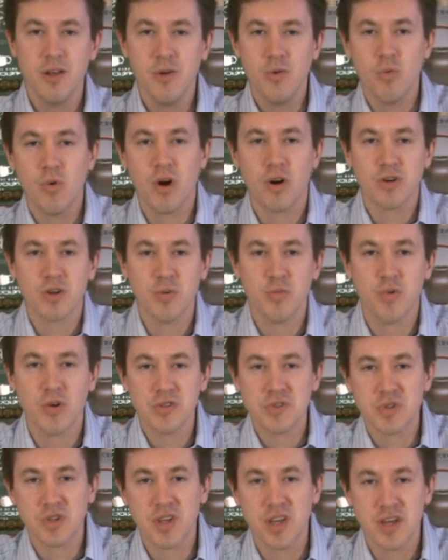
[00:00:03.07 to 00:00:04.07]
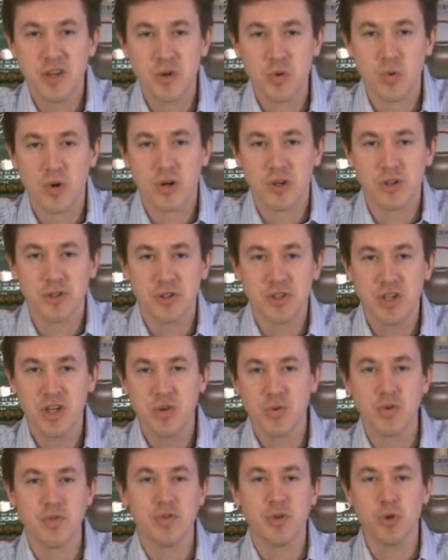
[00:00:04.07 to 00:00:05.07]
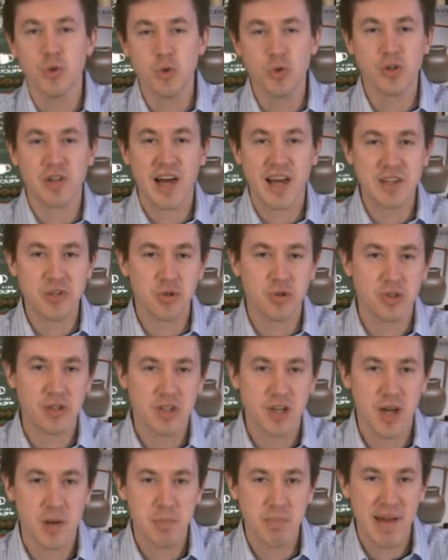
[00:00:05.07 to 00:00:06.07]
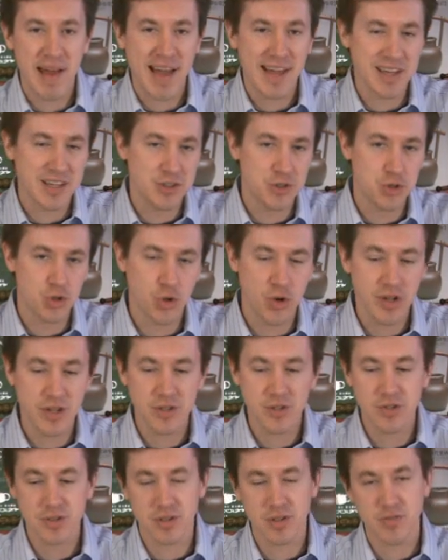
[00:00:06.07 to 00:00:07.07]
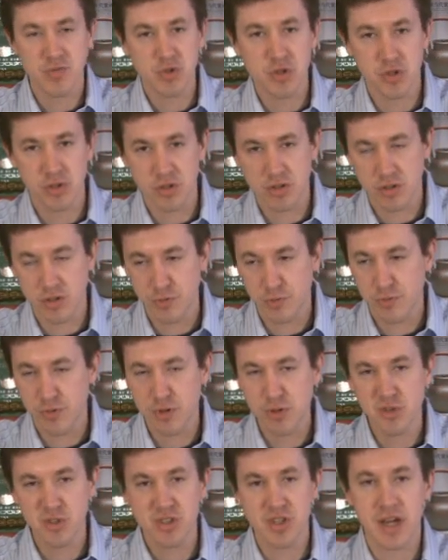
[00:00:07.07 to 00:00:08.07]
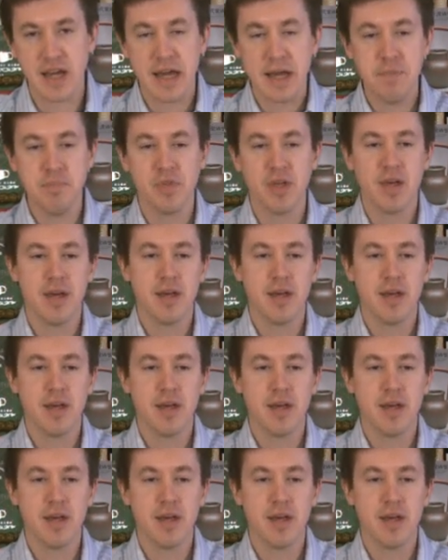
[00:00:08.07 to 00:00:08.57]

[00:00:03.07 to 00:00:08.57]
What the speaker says: Welcome once again to Walker Tea Review. Glad you could come back and join us. If this is your first time,